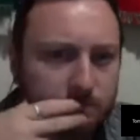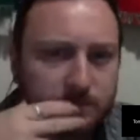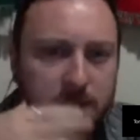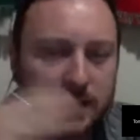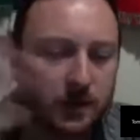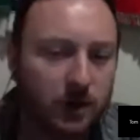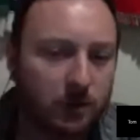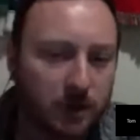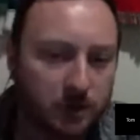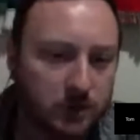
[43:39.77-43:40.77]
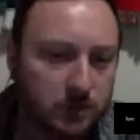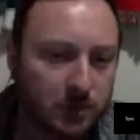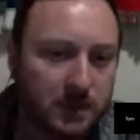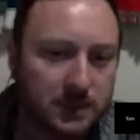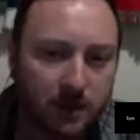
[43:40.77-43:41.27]
don't know, I'm just throwing
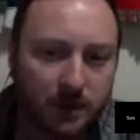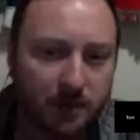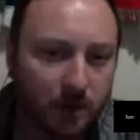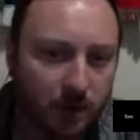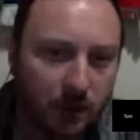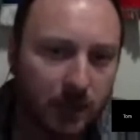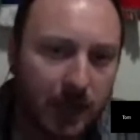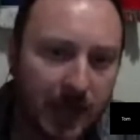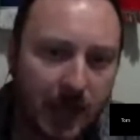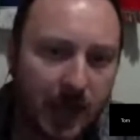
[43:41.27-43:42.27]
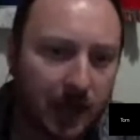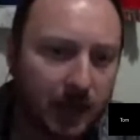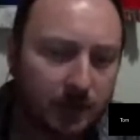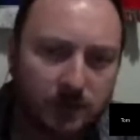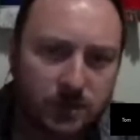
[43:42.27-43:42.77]
this out there, but
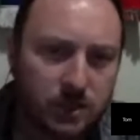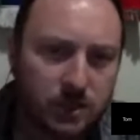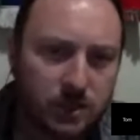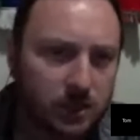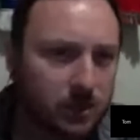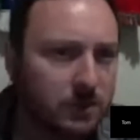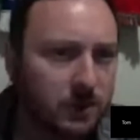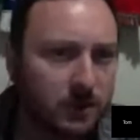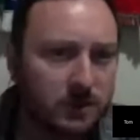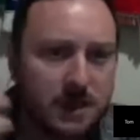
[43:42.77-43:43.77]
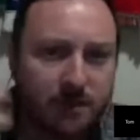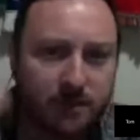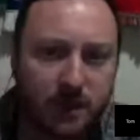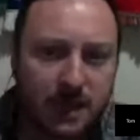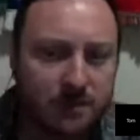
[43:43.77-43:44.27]
Toluca never,
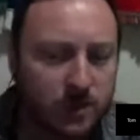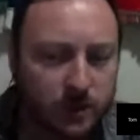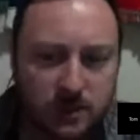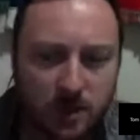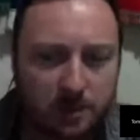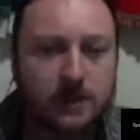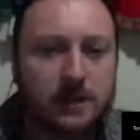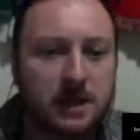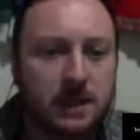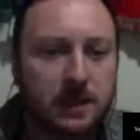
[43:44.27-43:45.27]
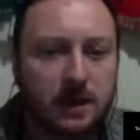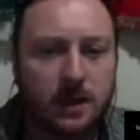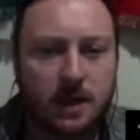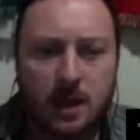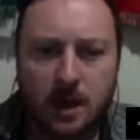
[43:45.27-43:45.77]
even though they're top of the league,
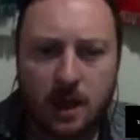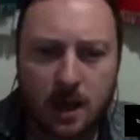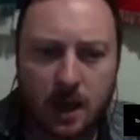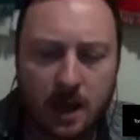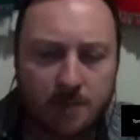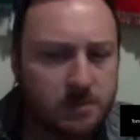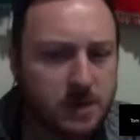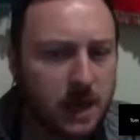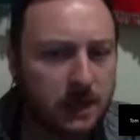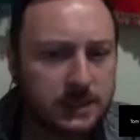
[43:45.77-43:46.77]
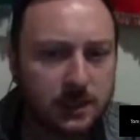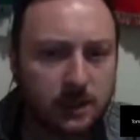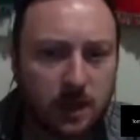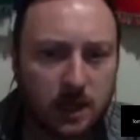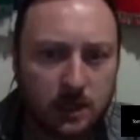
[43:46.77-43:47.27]
I
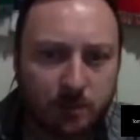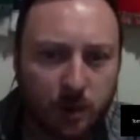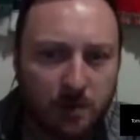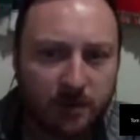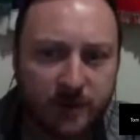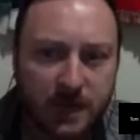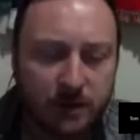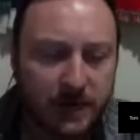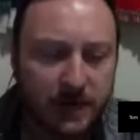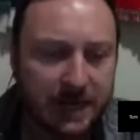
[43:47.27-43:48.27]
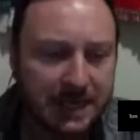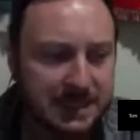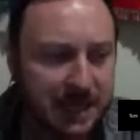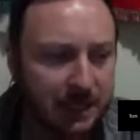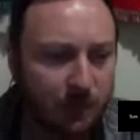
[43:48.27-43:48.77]
still can't put my finger on
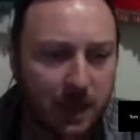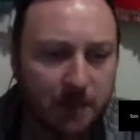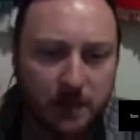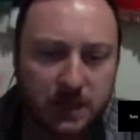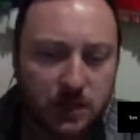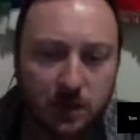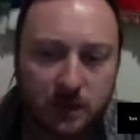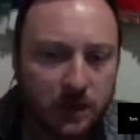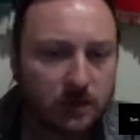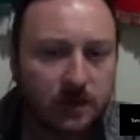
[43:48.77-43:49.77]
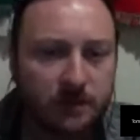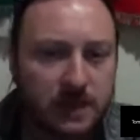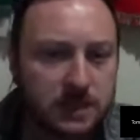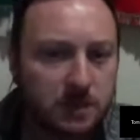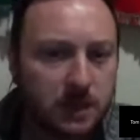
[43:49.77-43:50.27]
exactly why, but they don't
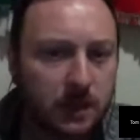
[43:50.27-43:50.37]
convince me.